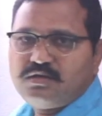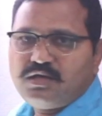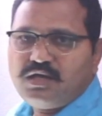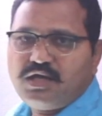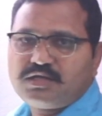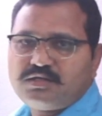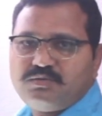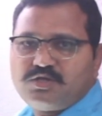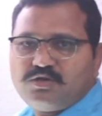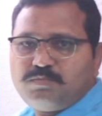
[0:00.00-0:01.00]
Activity
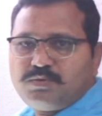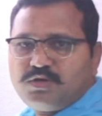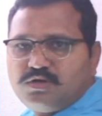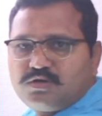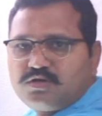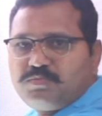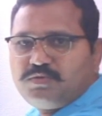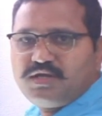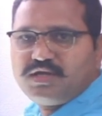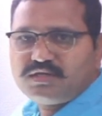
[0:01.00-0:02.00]
of product upon
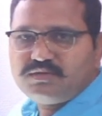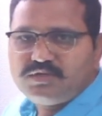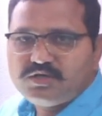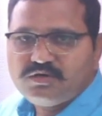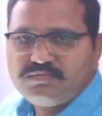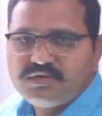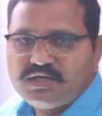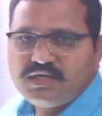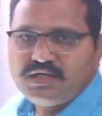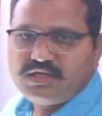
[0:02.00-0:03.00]
activity of
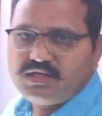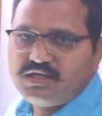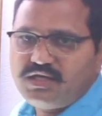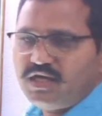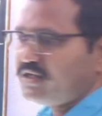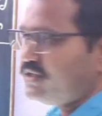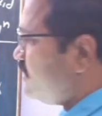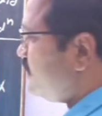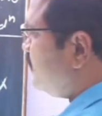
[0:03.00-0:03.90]
reactant.